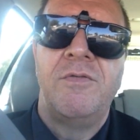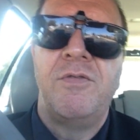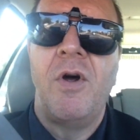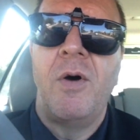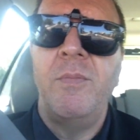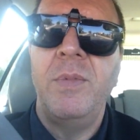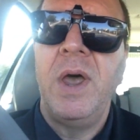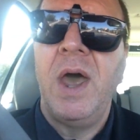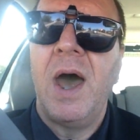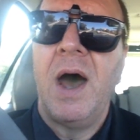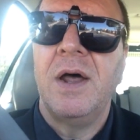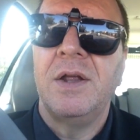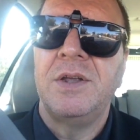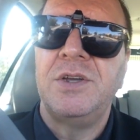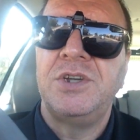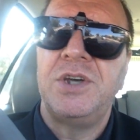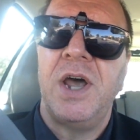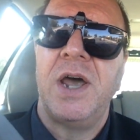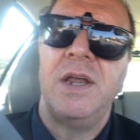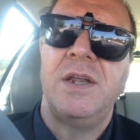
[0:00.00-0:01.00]
from the
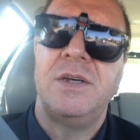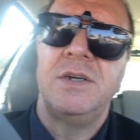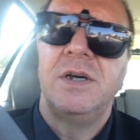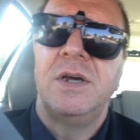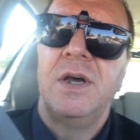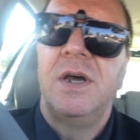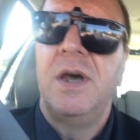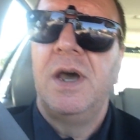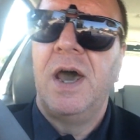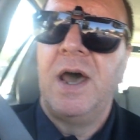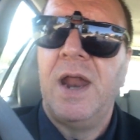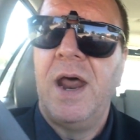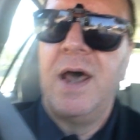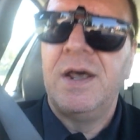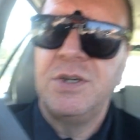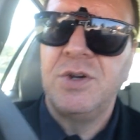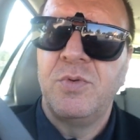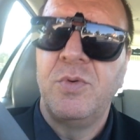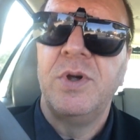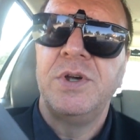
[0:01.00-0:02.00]
outset, and
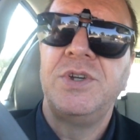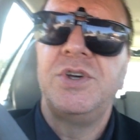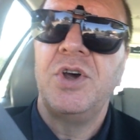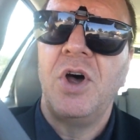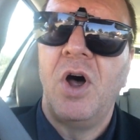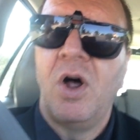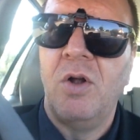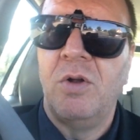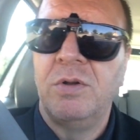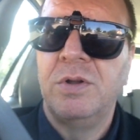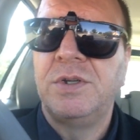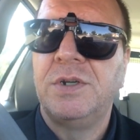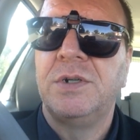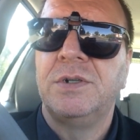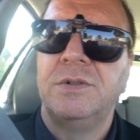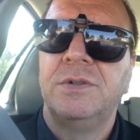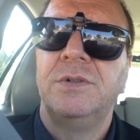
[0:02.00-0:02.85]
as a result,